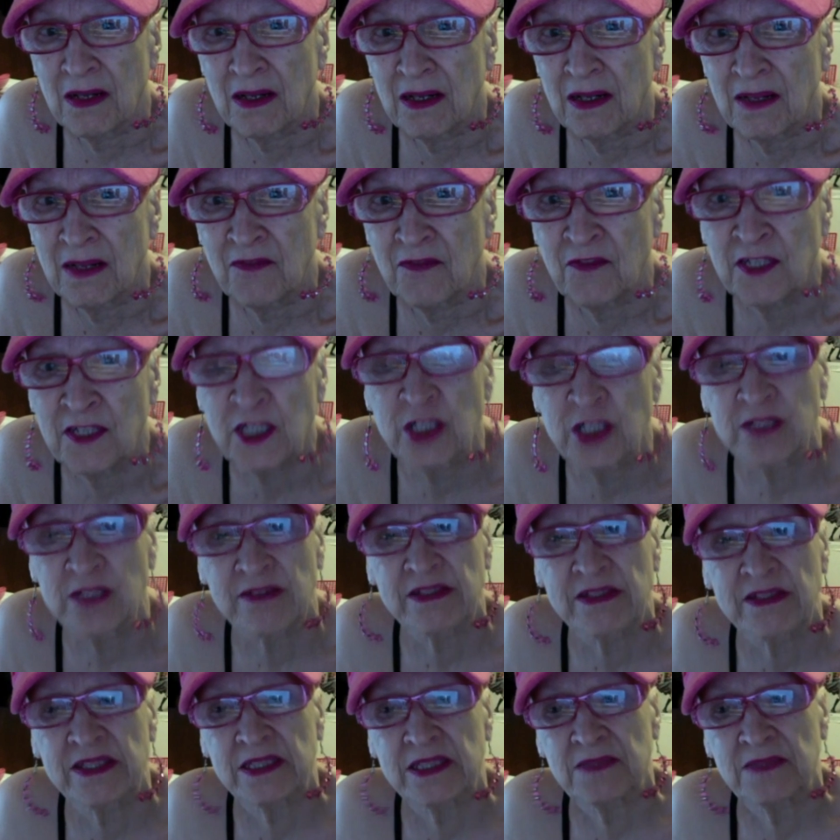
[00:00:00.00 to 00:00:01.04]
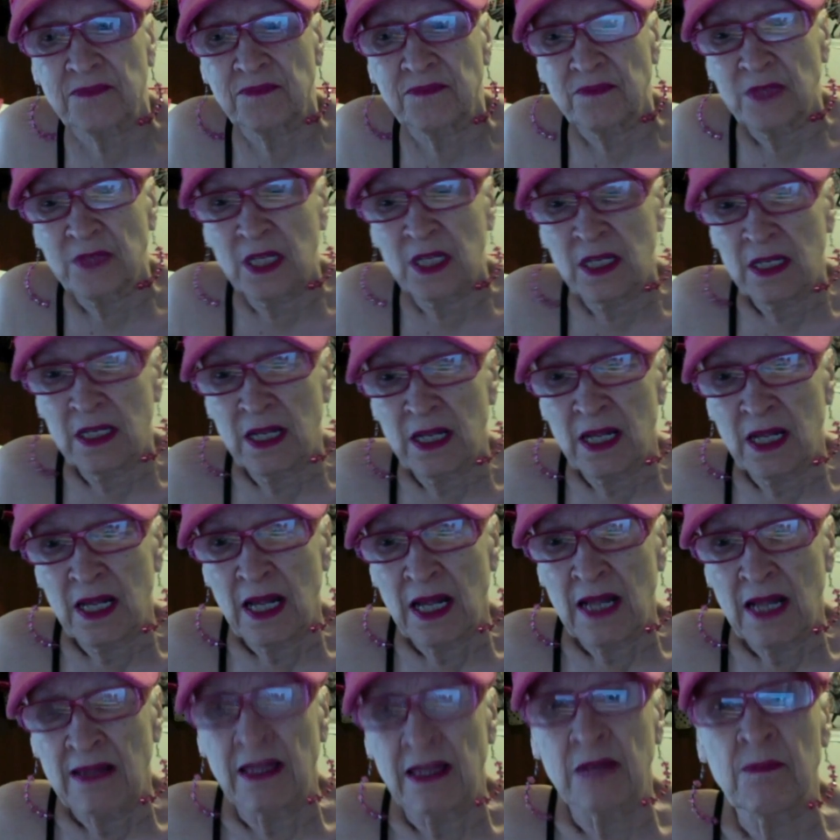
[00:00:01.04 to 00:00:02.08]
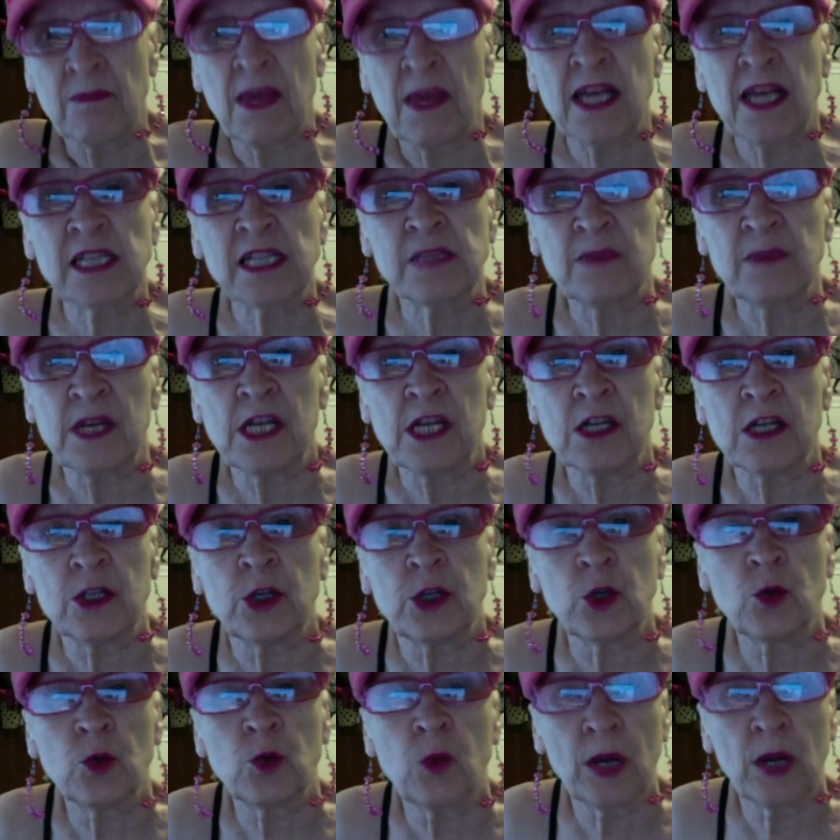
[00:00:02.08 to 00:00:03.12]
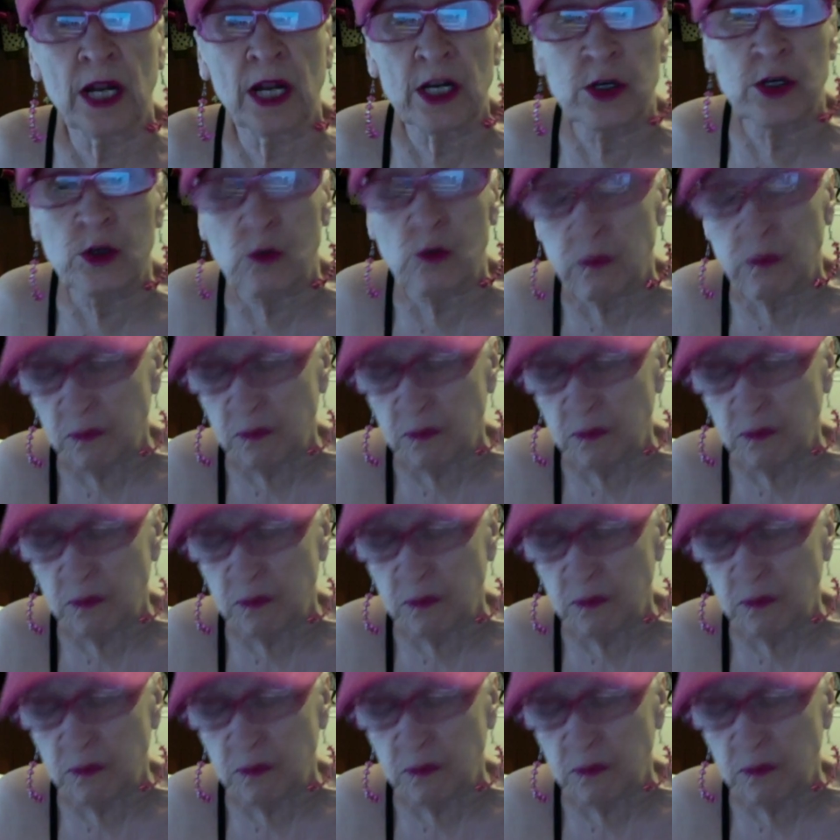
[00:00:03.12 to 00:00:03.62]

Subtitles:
visions that makes me do what I do,